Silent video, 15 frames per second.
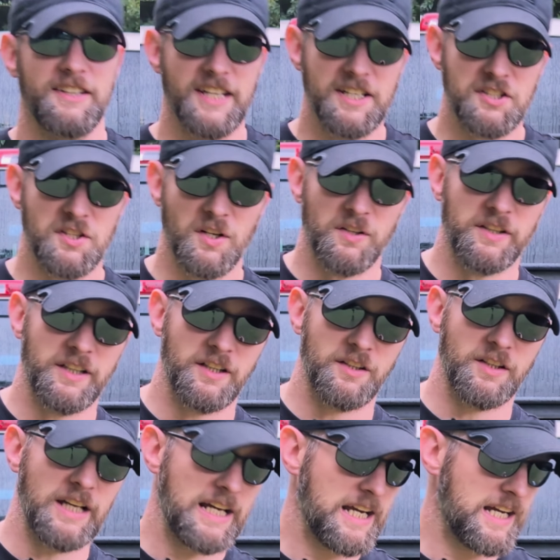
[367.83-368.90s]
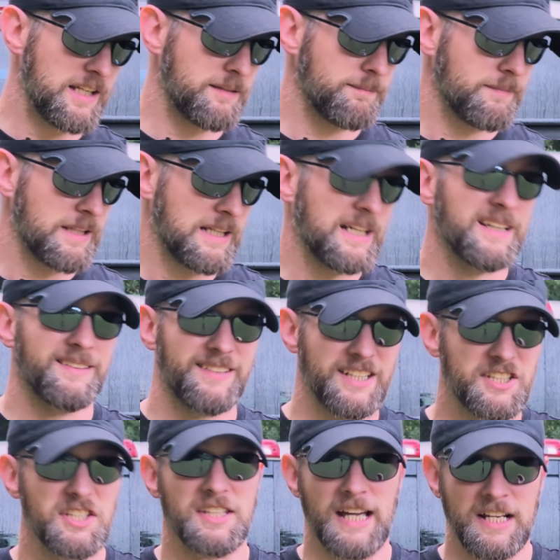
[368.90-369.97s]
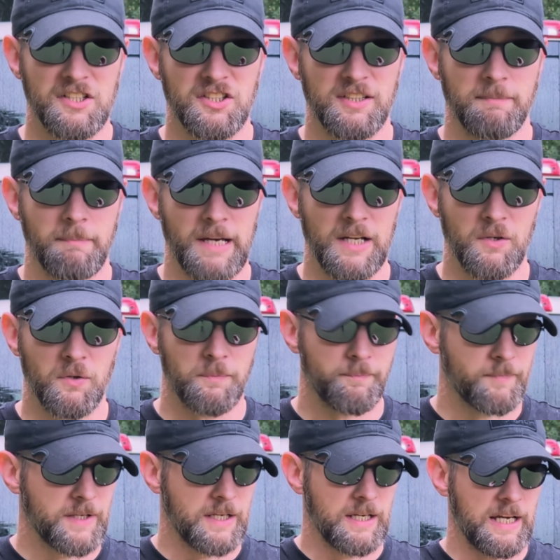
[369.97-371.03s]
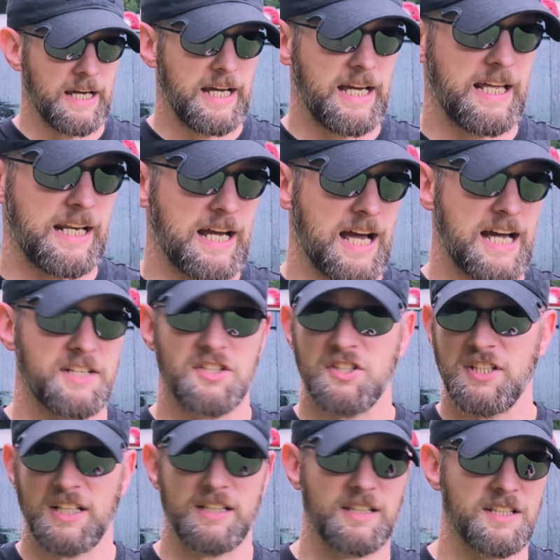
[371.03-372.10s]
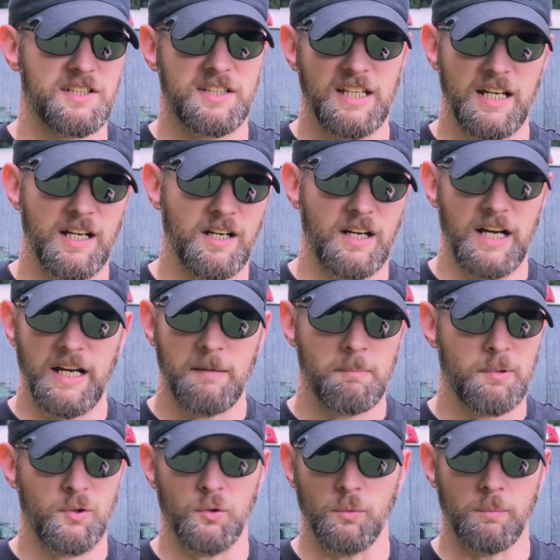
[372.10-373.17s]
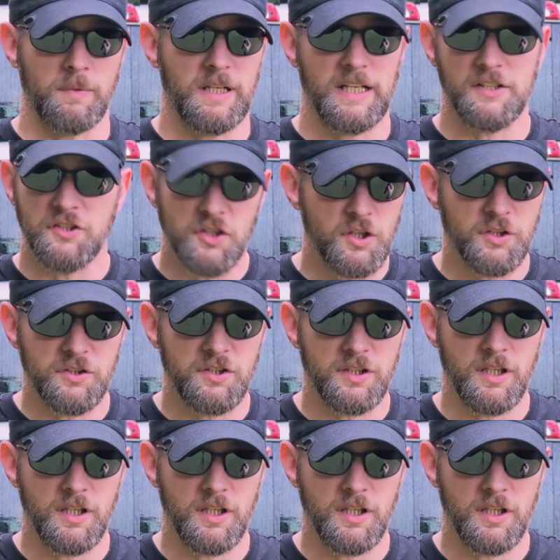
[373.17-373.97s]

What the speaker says: This, on the other hand, this is actually metal, and I stick this there and boom, it's good to